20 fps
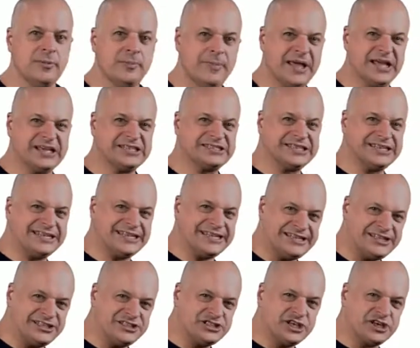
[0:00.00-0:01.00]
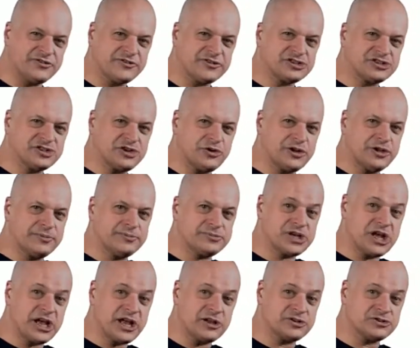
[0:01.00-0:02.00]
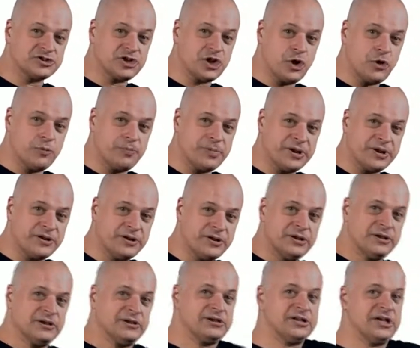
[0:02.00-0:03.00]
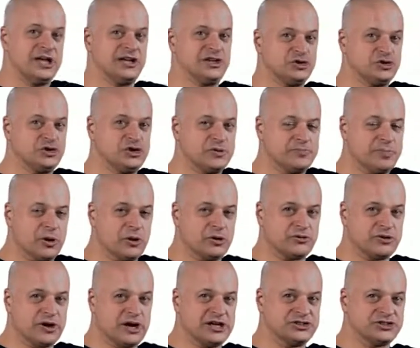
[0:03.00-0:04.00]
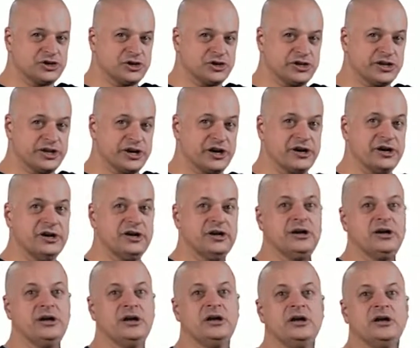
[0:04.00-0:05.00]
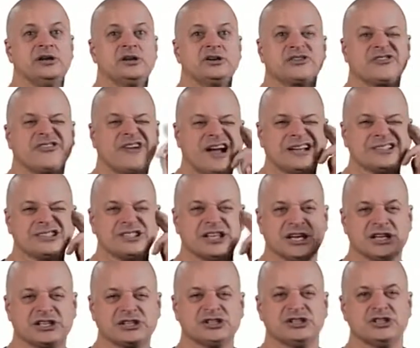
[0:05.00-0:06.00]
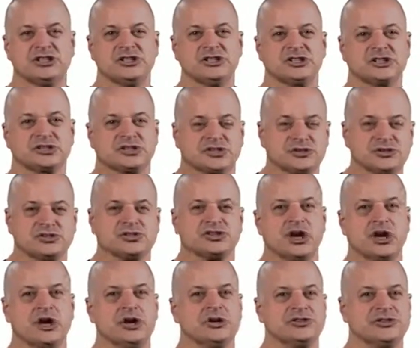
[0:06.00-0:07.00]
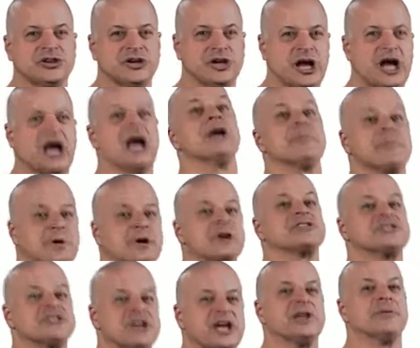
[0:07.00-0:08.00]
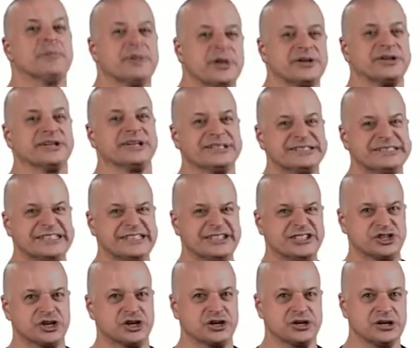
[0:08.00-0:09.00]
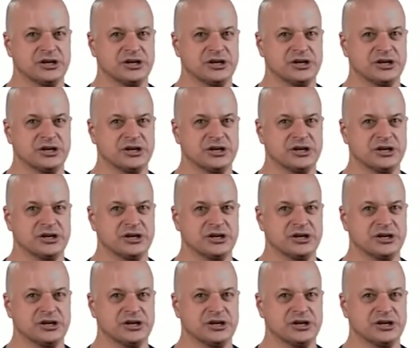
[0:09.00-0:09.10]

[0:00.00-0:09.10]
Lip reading: makes it easier for sodium channels to open, and you depolarize earlier. Prostax, Trousseau's, hyperexcitability, and seizure.